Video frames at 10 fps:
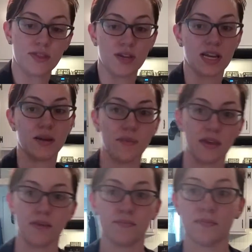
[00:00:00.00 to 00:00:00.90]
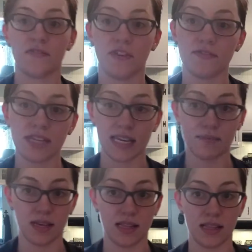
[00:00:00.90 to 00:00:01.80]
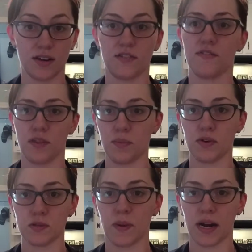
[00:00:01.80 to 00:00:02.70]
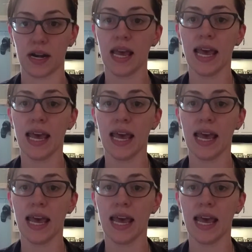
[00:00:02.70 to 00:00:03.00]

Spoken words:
they're going to be 15 milliliter for the most part,